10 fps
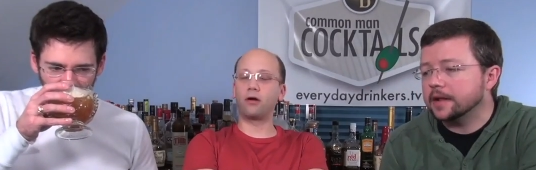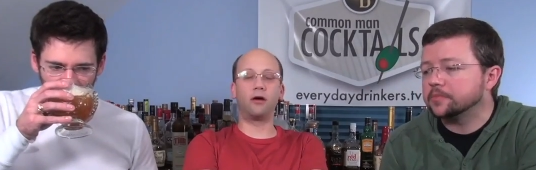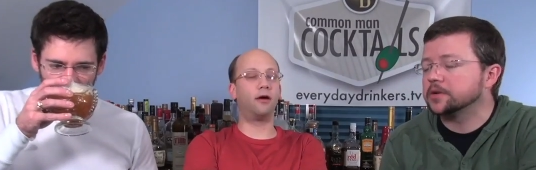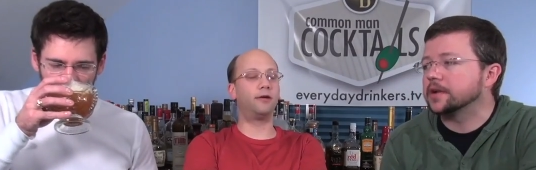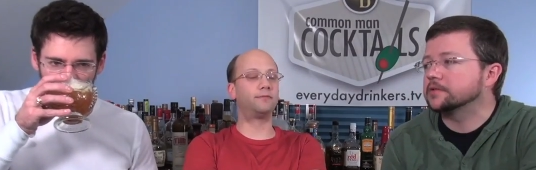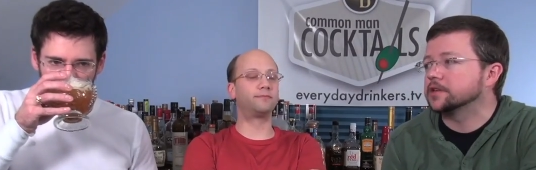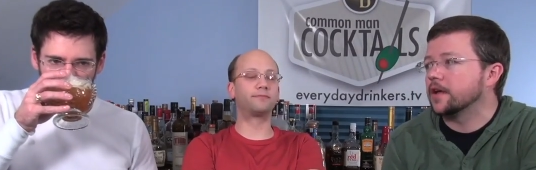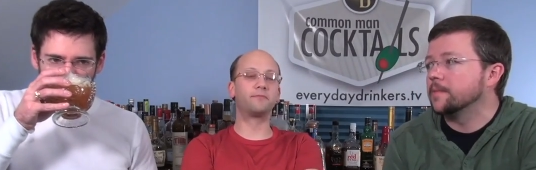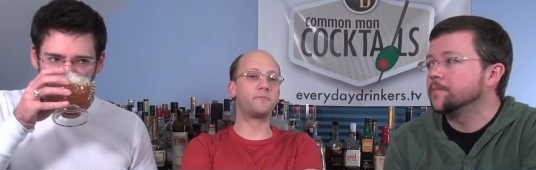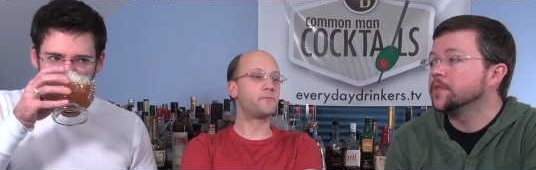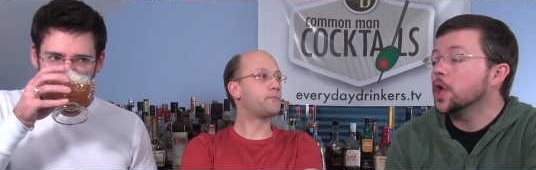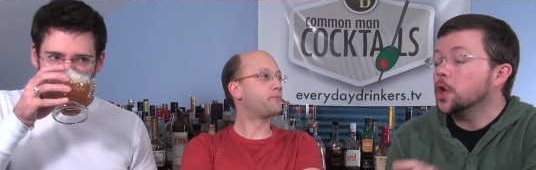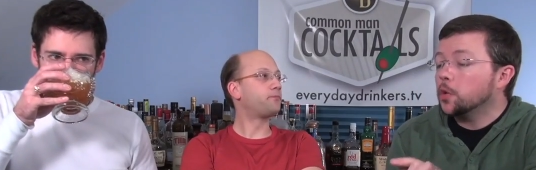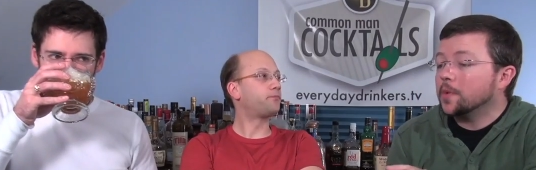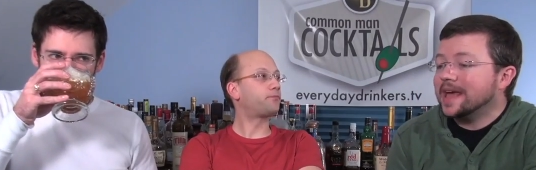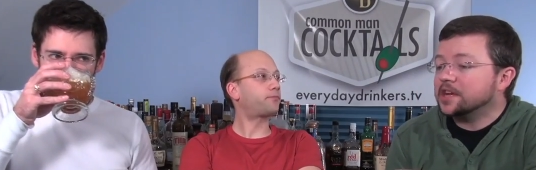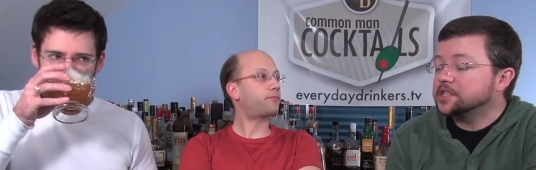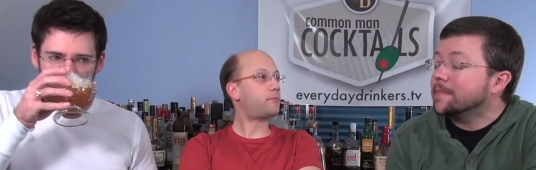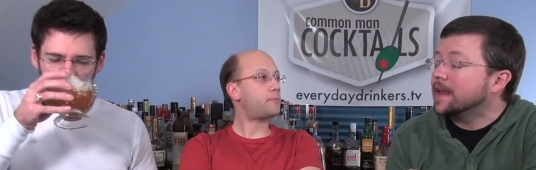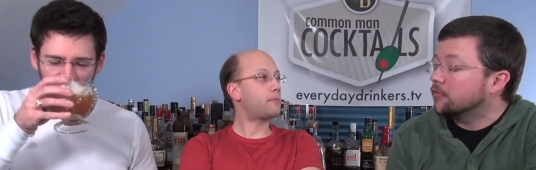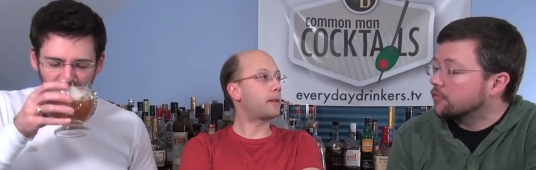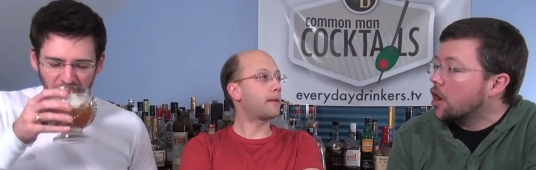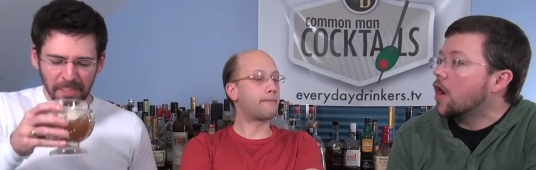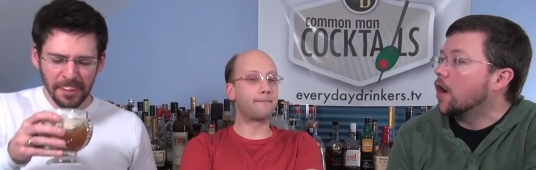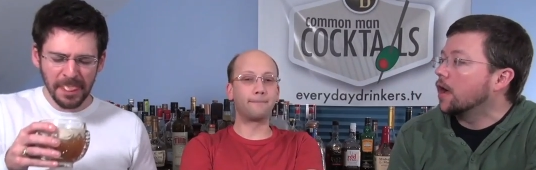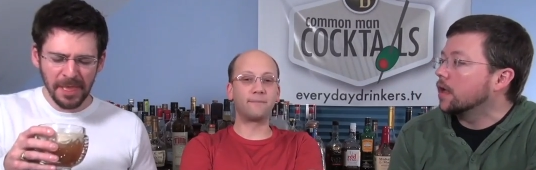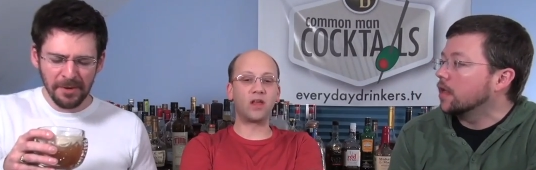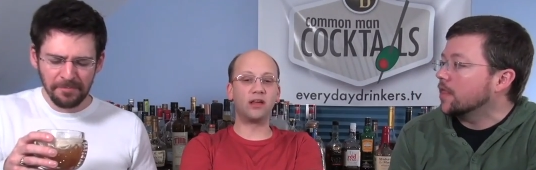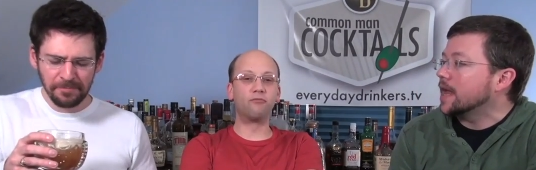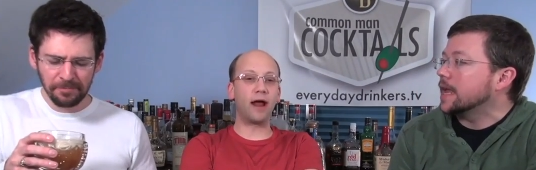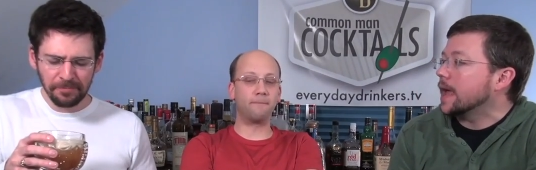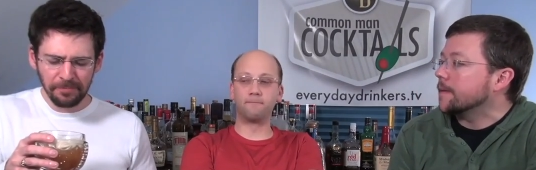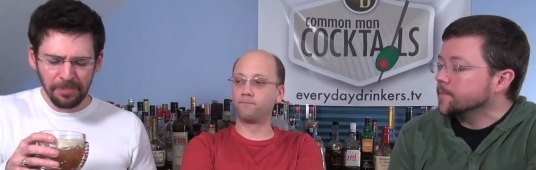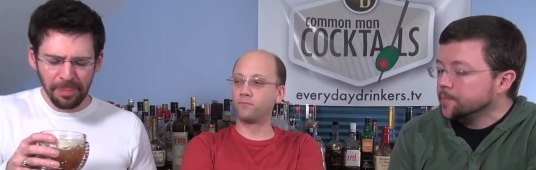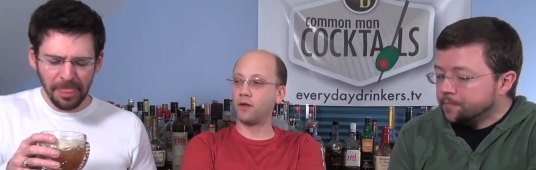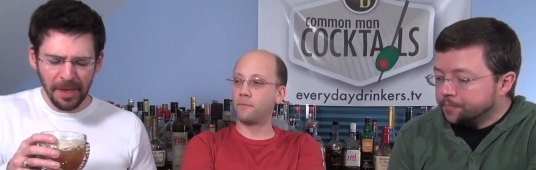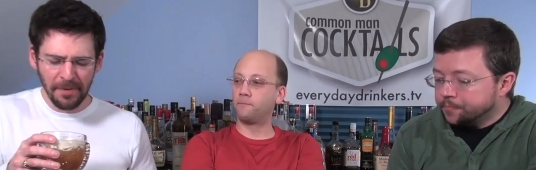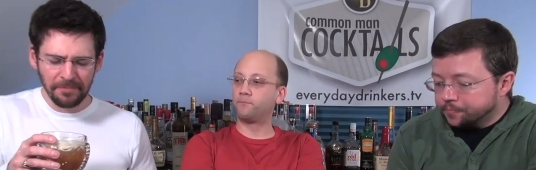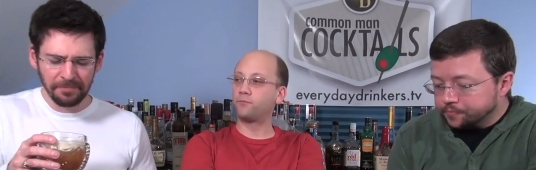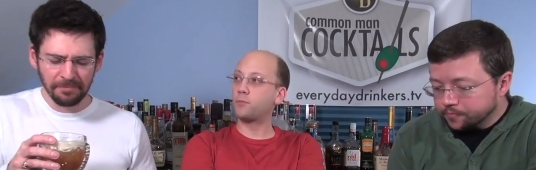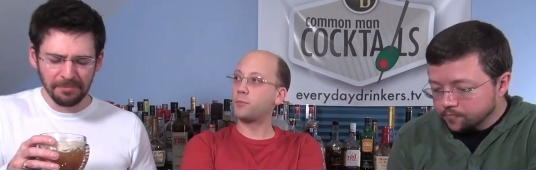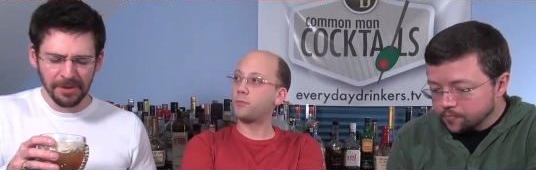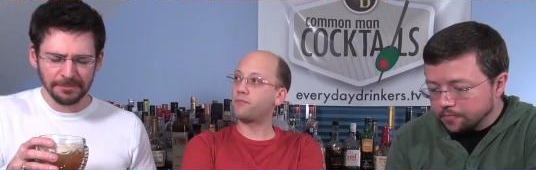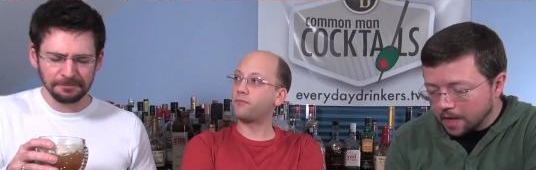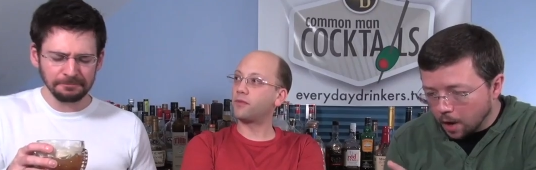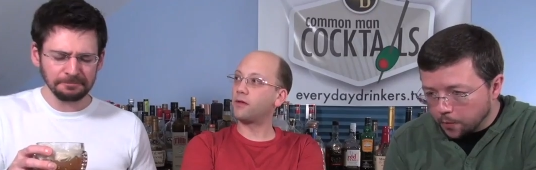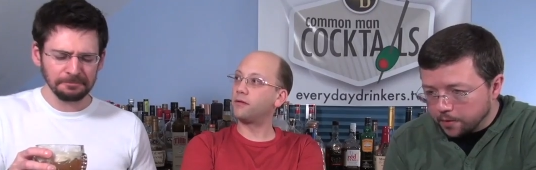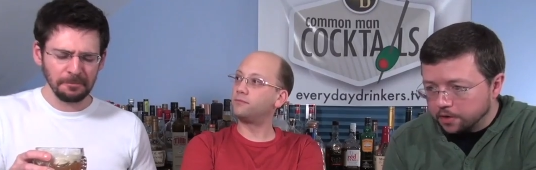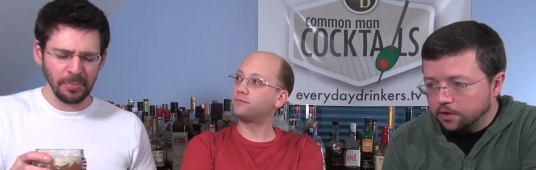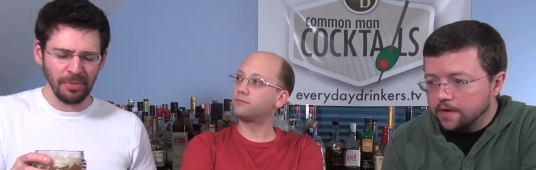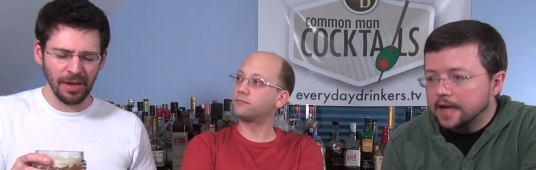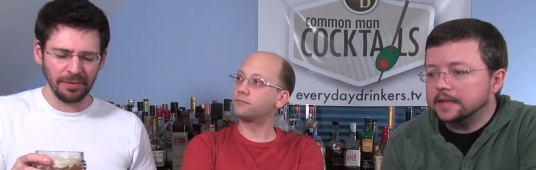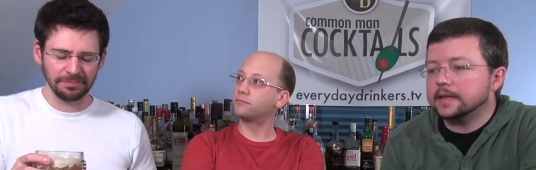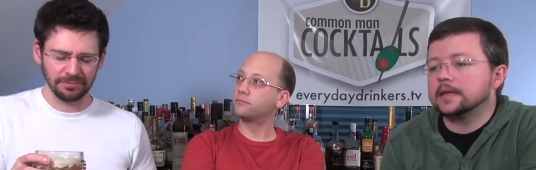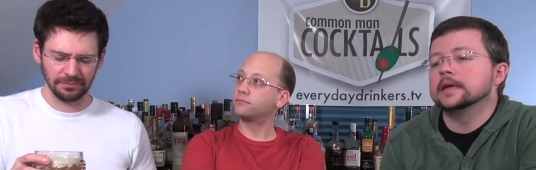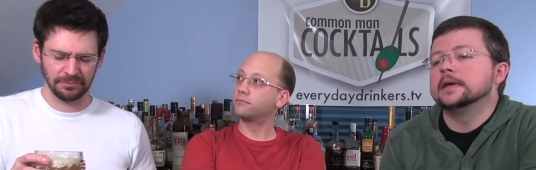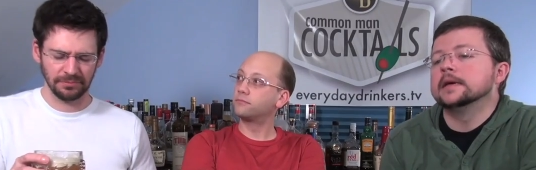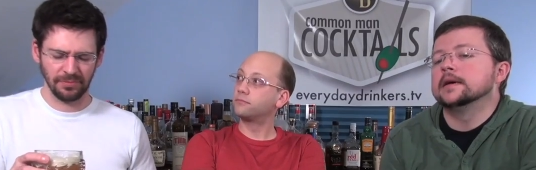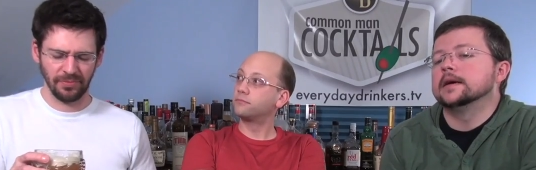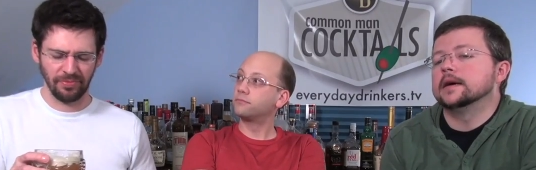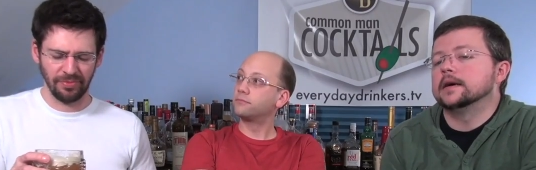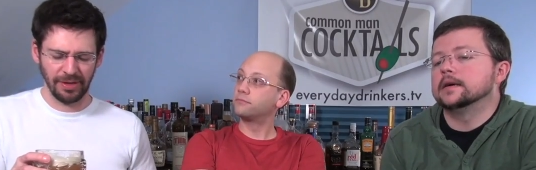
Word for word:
Speaker 1: episode I was on, we actually made it wrong that right. day. Uh, we were corrected uh,